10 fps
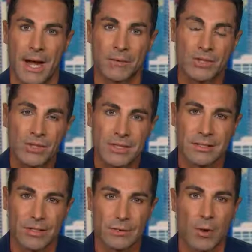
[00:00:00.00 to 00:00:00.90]
when I was
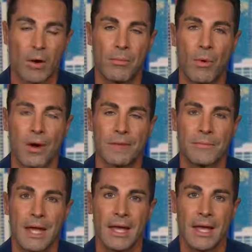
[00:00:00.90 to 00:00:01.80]
just a small boy,
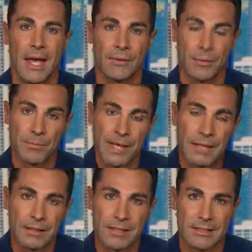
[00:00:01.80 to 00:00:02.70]
and
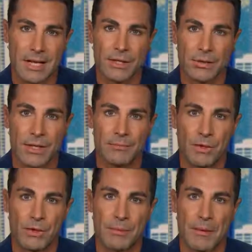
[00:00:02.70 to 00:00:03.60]
repeatedly sexually
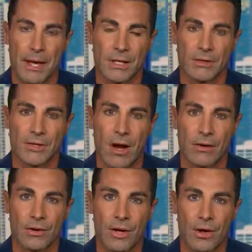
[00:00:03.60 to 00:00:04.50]
abused by my youth
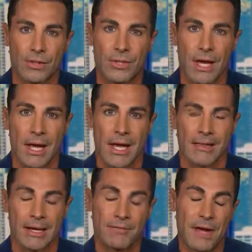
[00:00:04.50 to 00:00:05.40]
soccer coach,
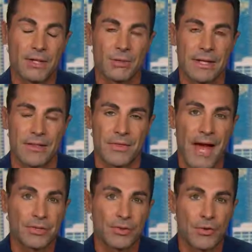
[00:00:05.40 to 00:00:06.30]
that eventually
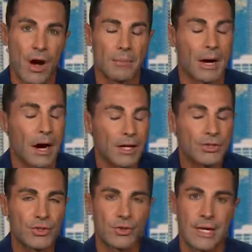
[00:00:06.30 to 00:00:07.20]
that trauma,
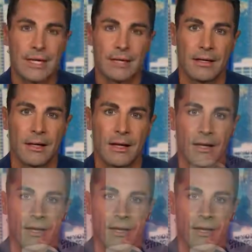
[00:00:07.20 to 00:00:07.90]
untreated,